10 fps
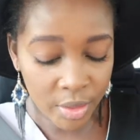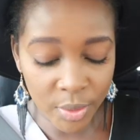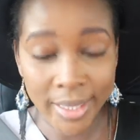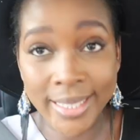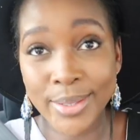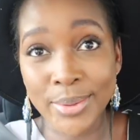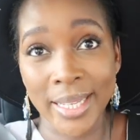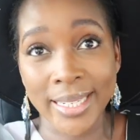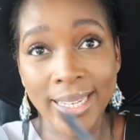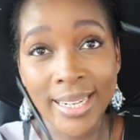So let's do
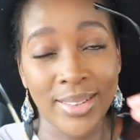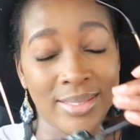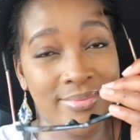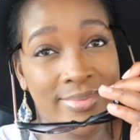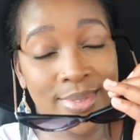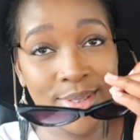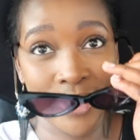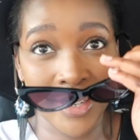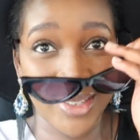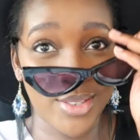that, and I'll
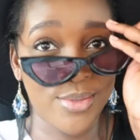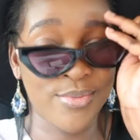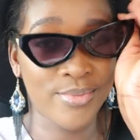look at you